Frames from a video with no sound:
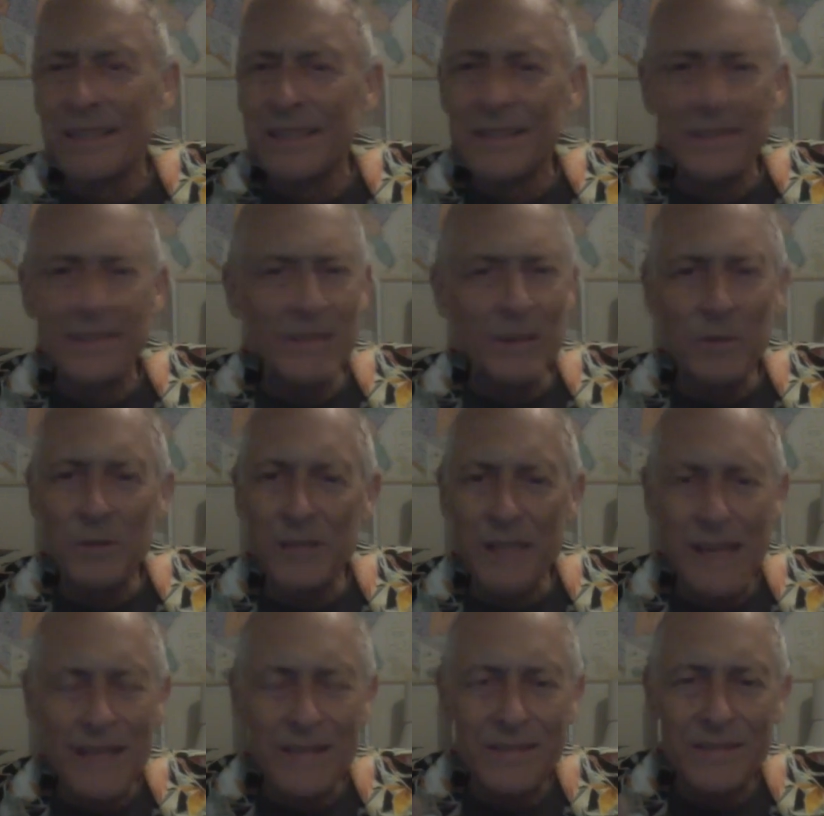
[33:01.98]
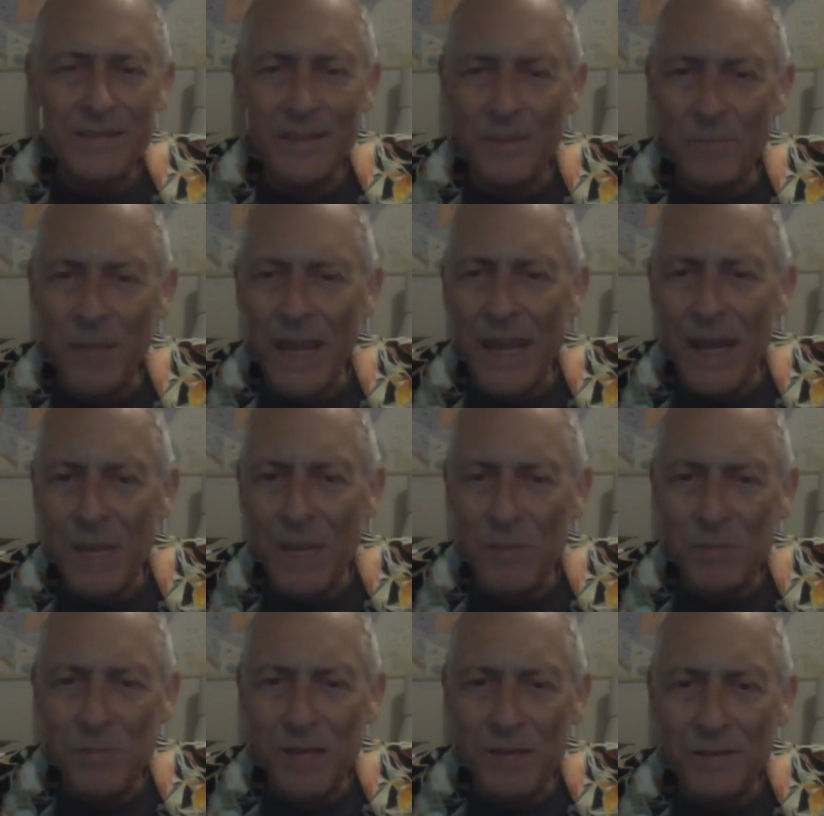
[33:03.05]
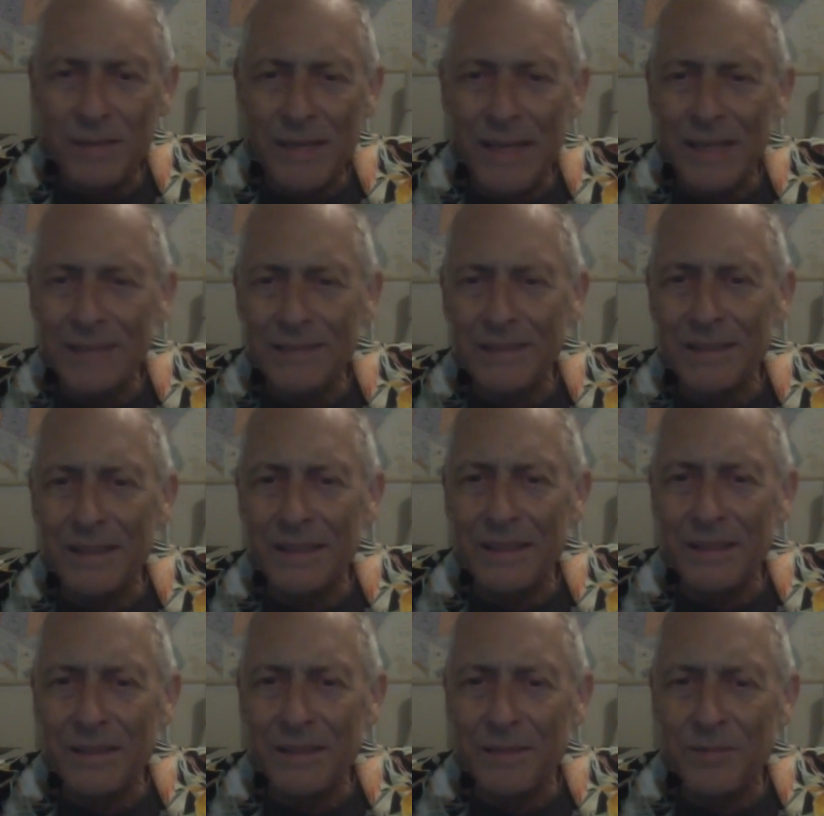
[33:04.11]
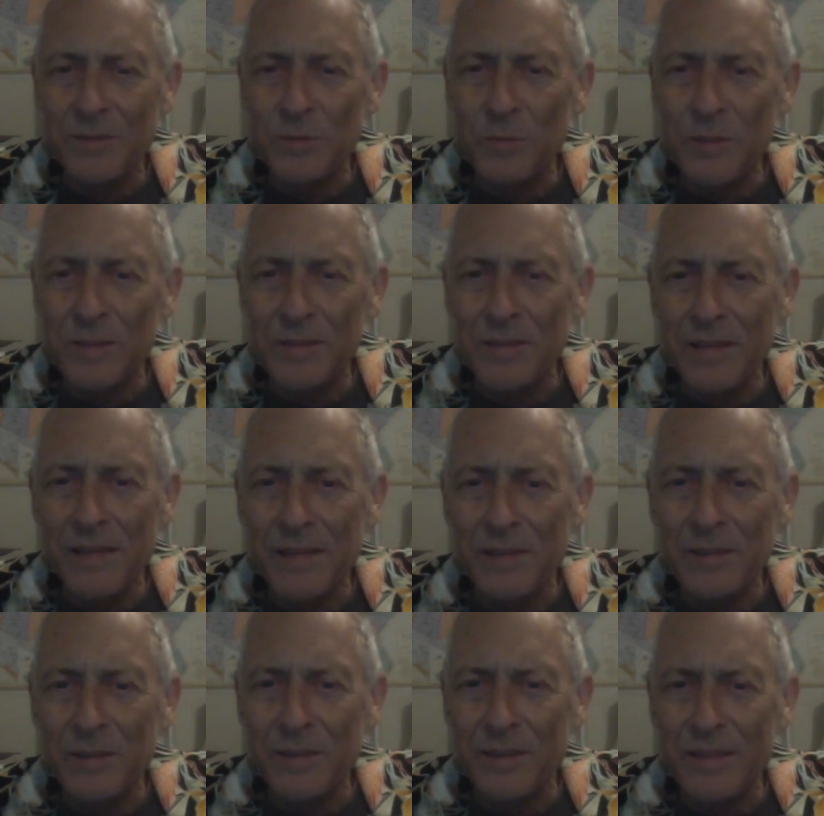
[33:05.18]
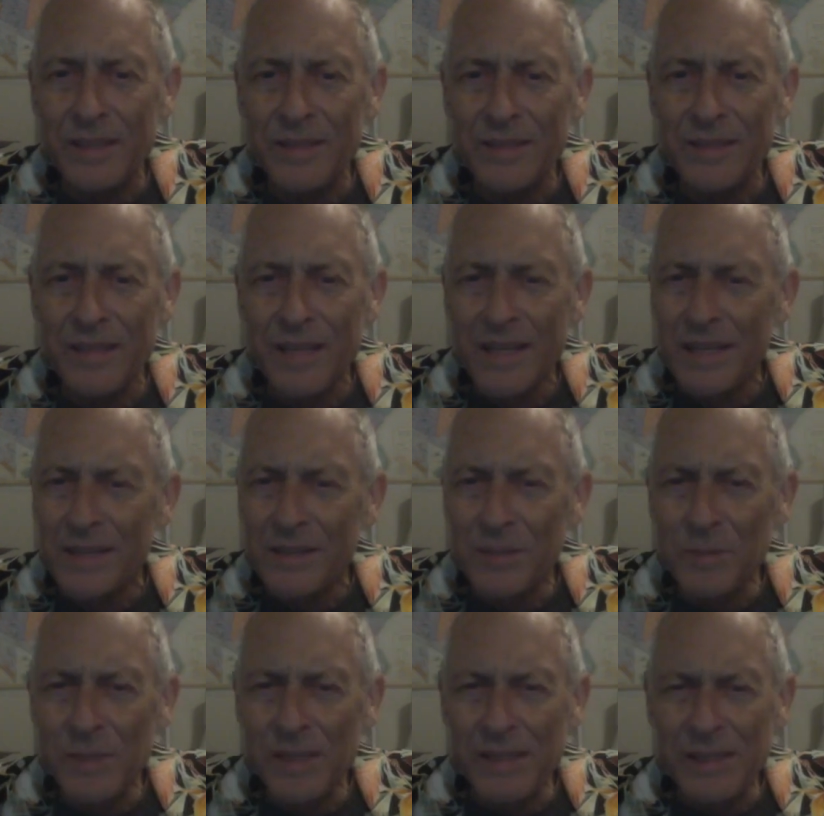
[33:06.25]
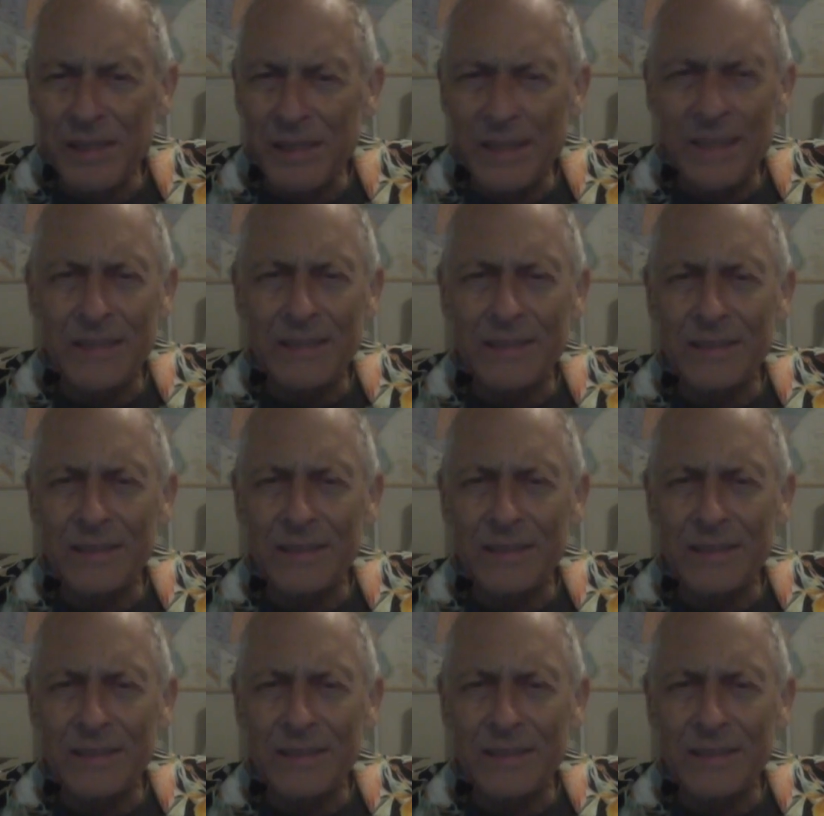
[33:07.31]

someone asked Pam about that a few months later, and then she immediately,